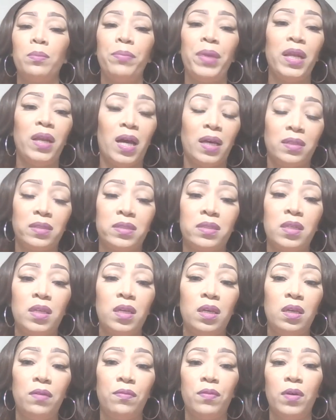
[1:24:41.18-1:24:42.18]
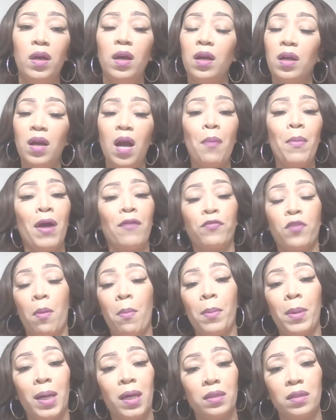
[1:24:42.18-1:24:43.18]
be not deceived. Come out
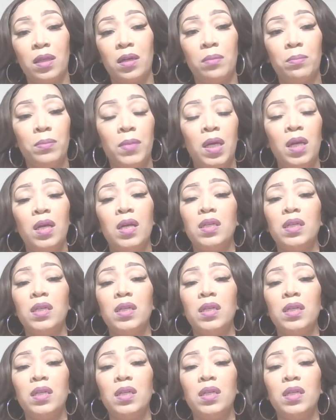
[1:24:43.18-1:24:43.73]
from among them.